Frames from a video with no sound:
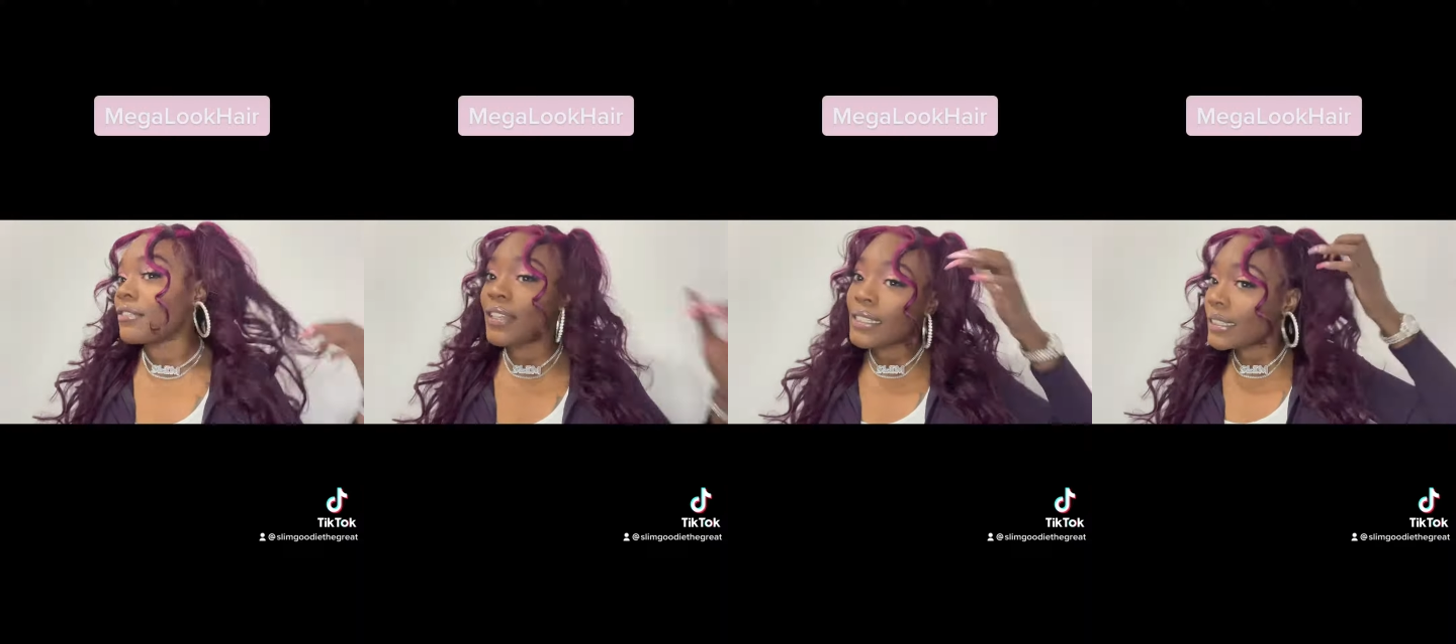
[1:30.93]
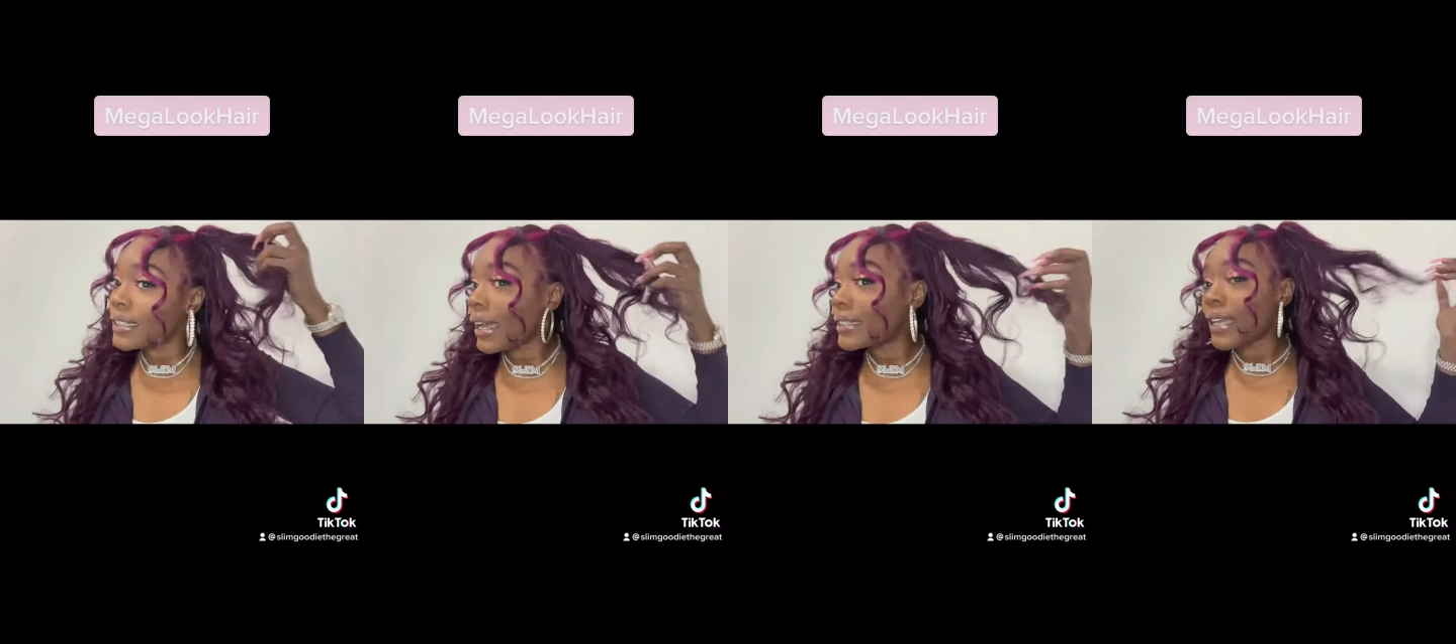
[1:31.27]
I
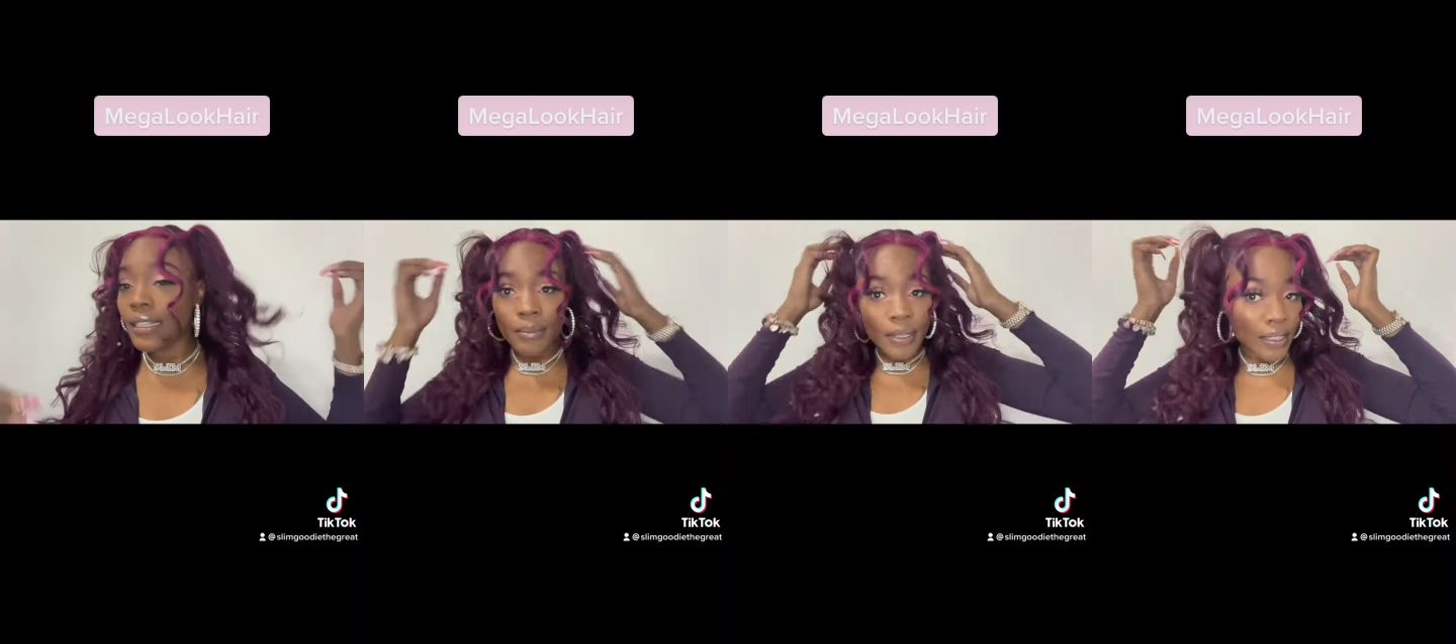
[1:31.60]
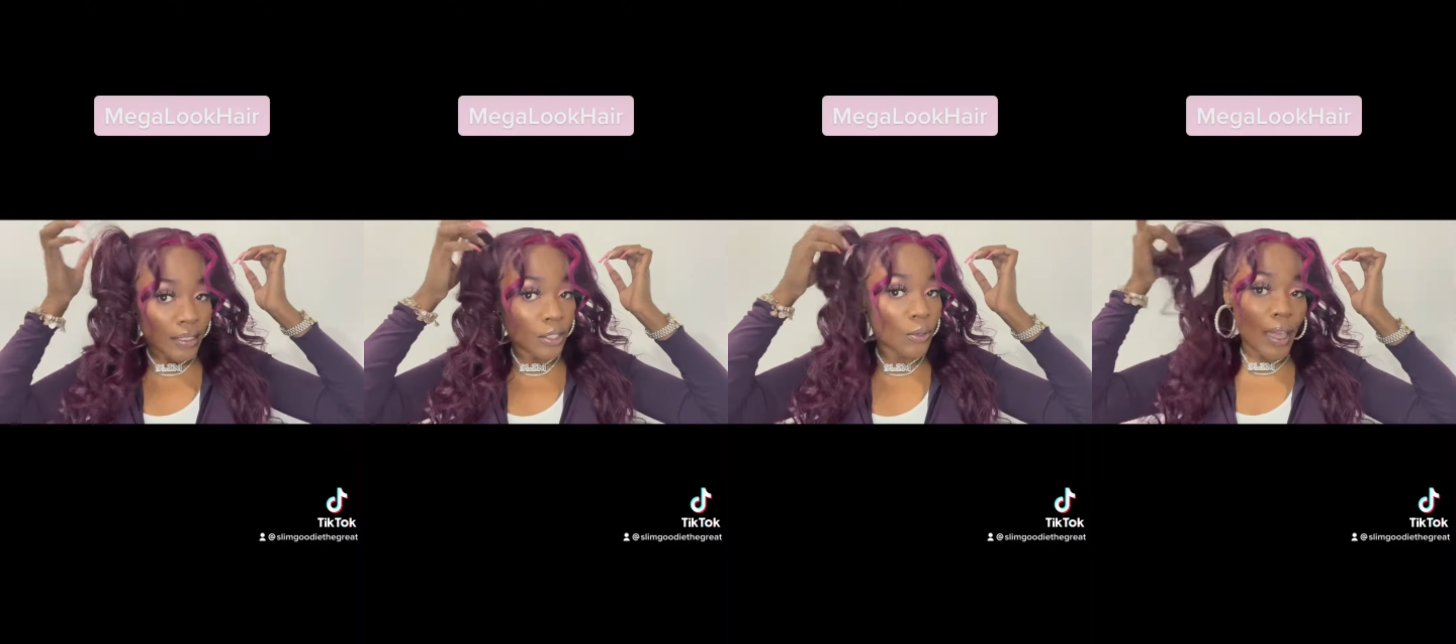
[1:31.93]
end up putting
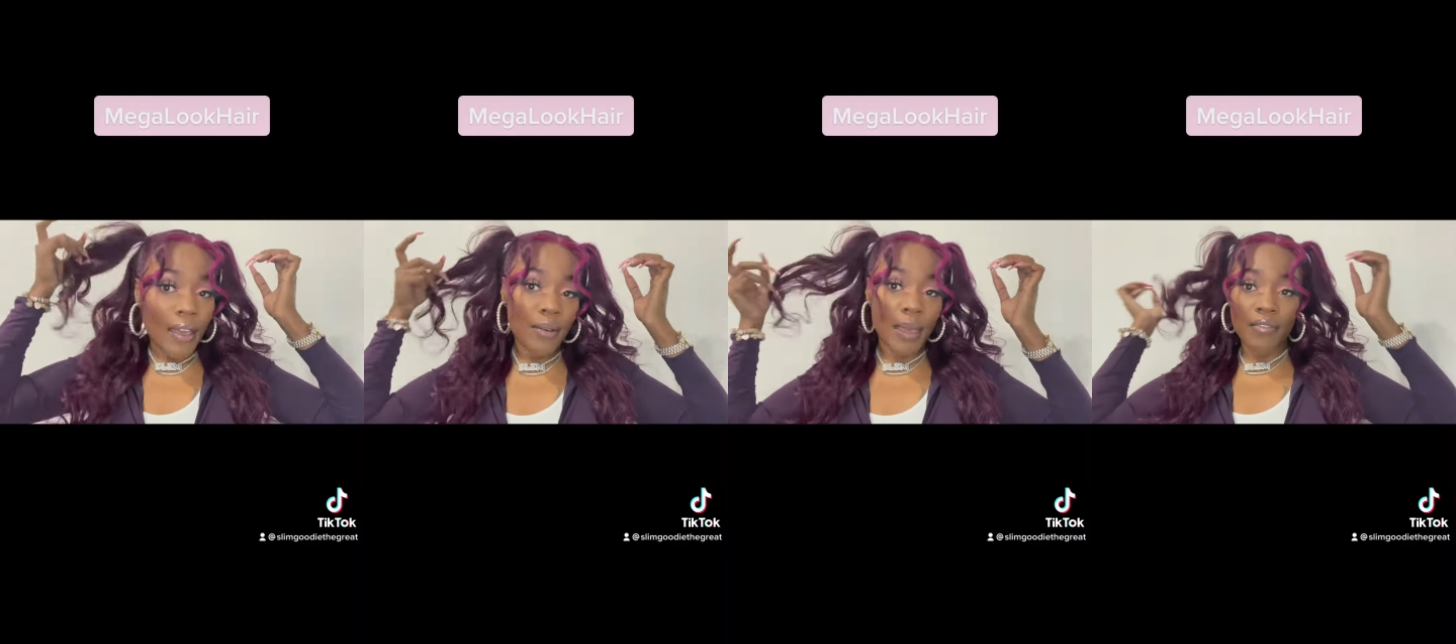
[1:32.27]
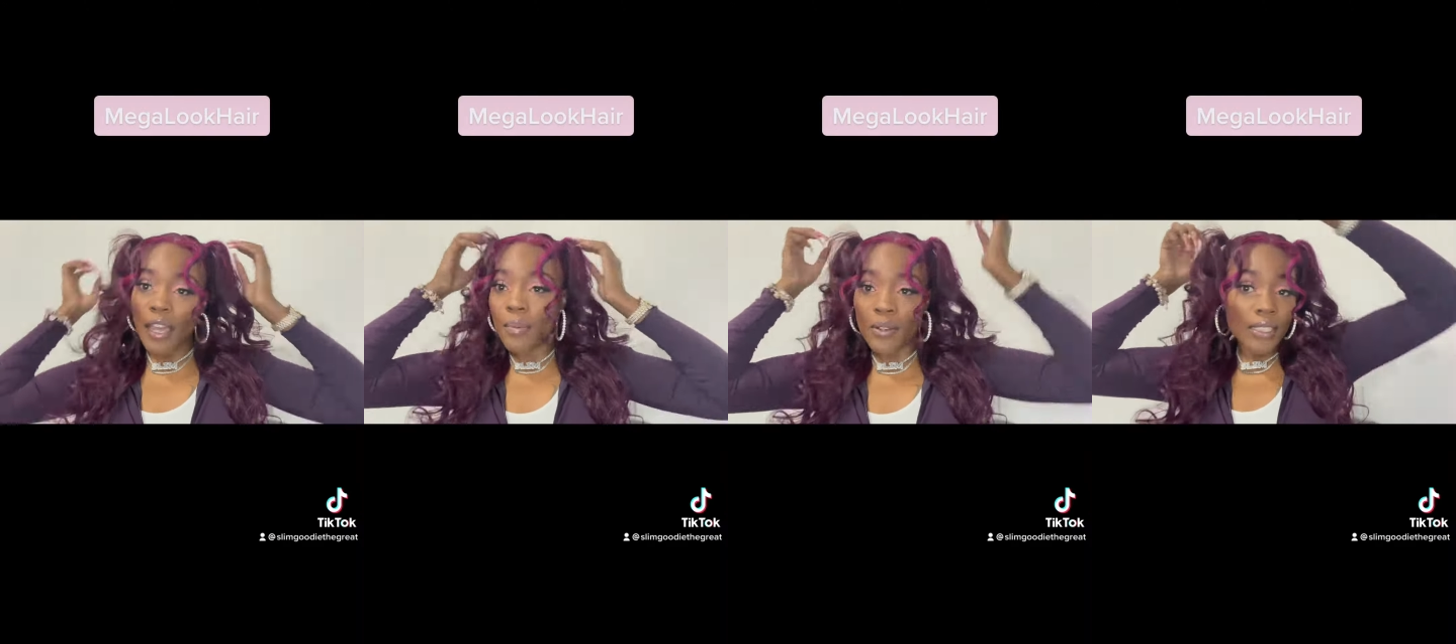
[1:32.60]
it in 2
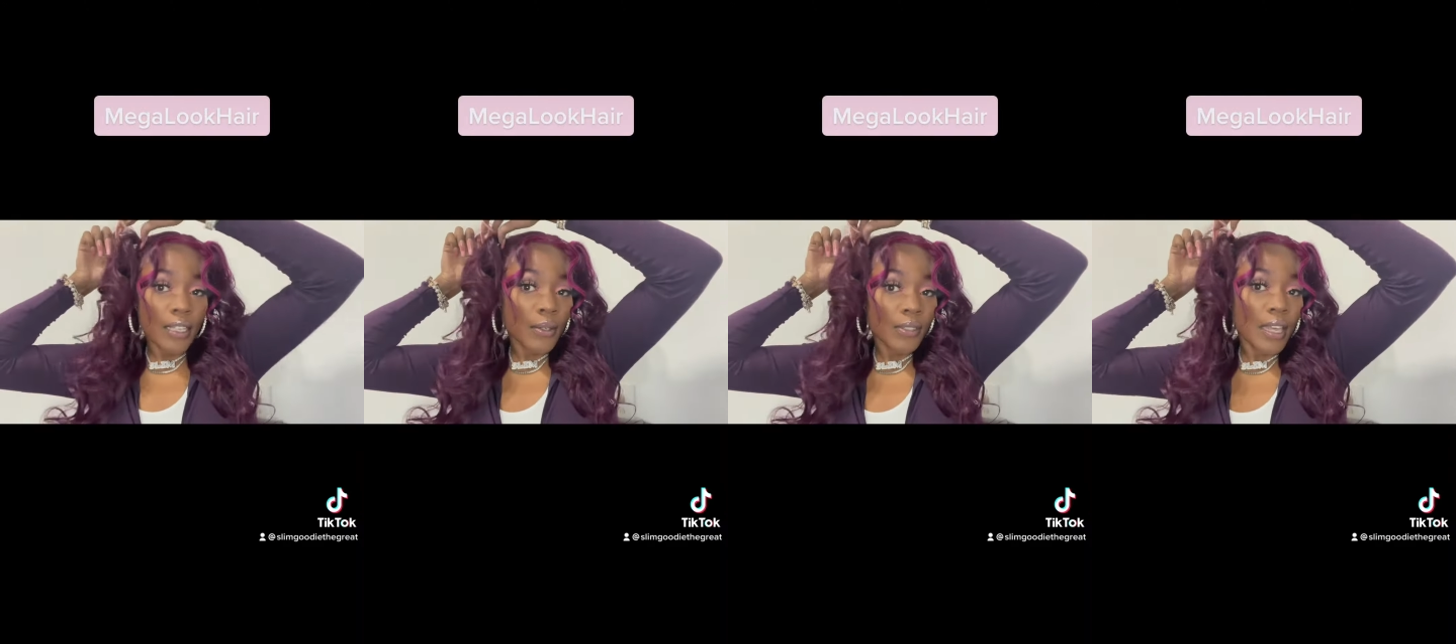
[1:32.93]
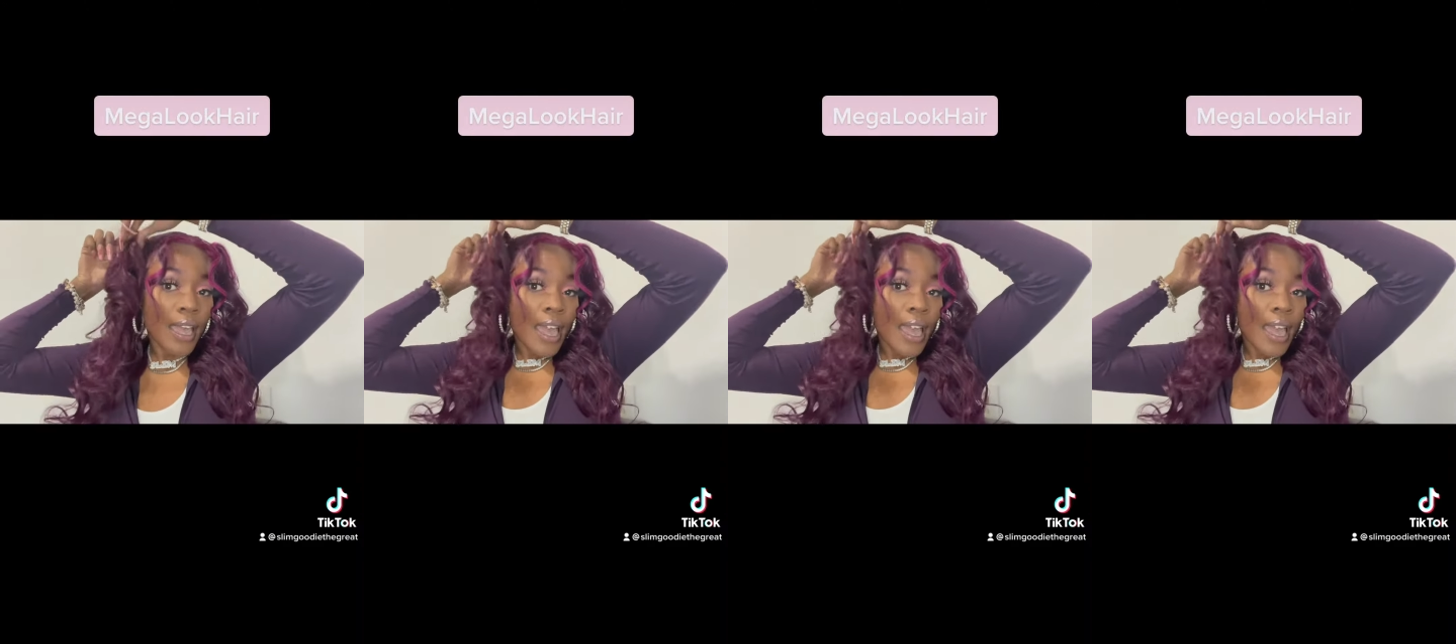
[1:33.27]
pigtails